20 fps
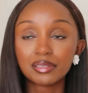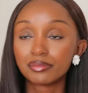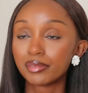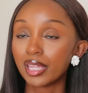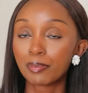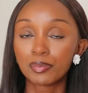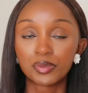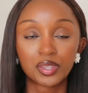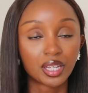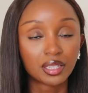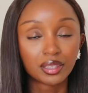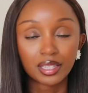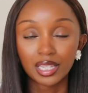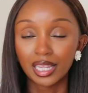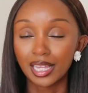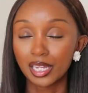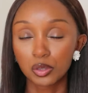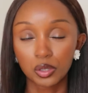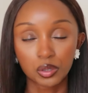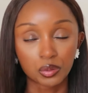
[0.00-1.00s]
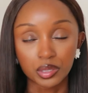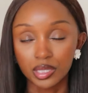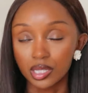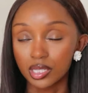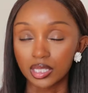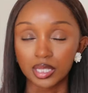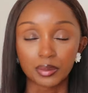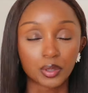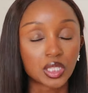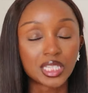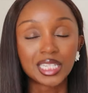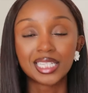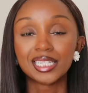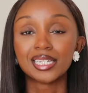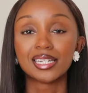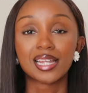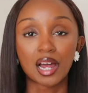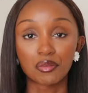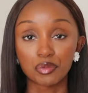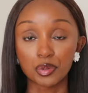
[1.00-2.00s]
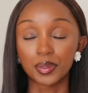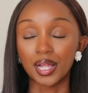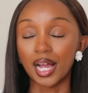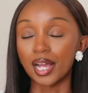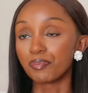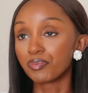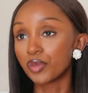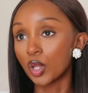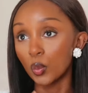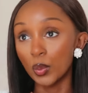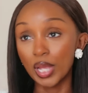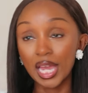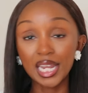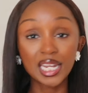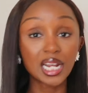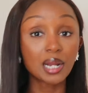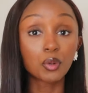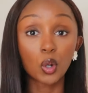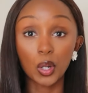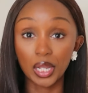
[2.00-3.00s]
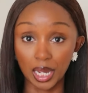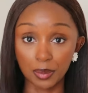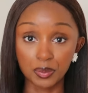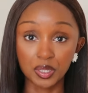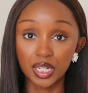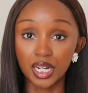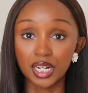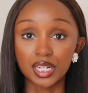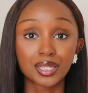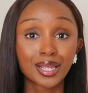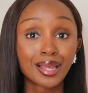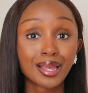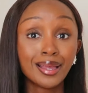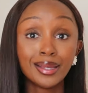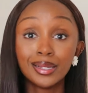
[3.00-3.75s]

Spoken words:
The landlord was asleep because he did not reply. We ended up going upstairs.